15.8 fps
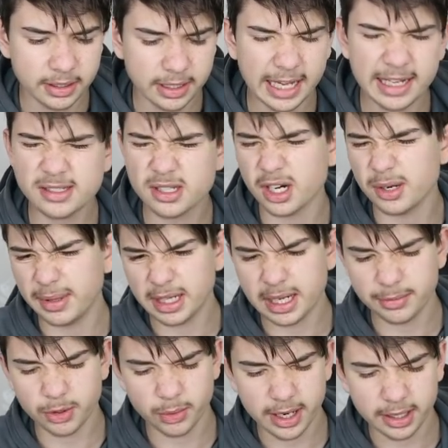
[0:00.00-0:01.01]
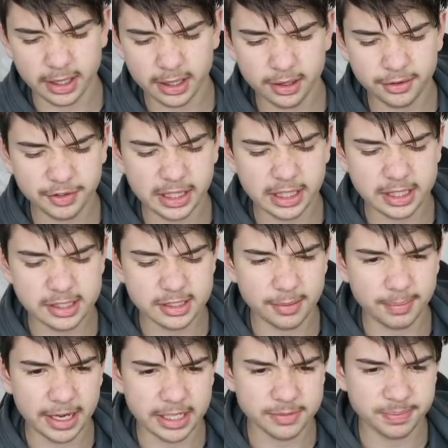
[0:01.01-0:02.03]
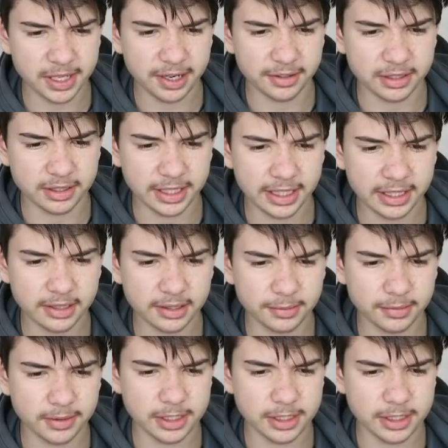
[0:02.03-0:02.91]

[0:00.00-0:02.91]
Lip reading: He's got to be number 1. I don't think he's the best player in the league.